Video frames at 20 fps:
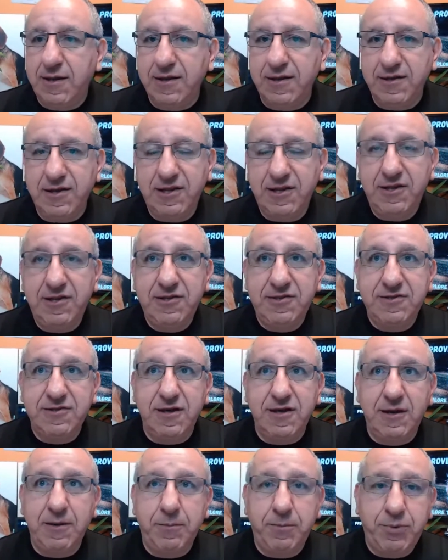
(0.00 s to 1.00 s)
needs
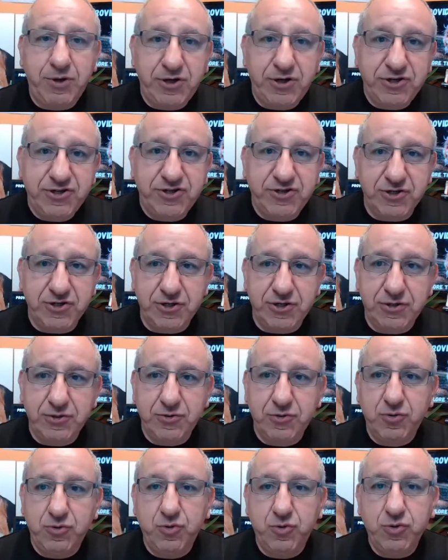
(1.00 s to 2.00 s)
a
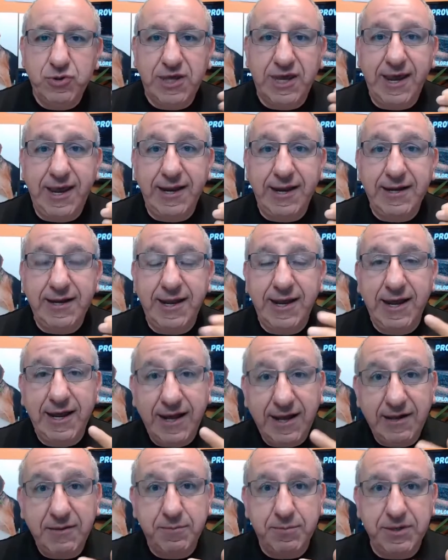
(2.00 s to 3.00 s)
person who can
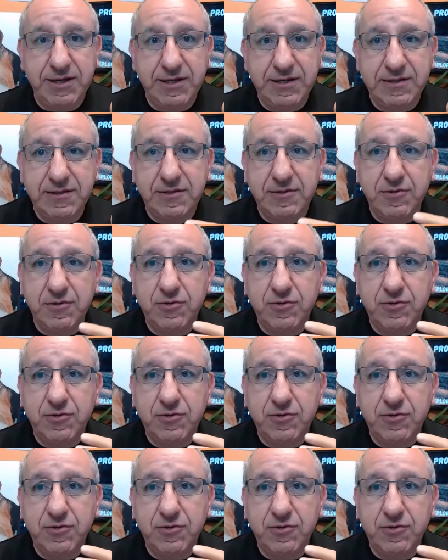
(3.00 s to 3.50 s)
help it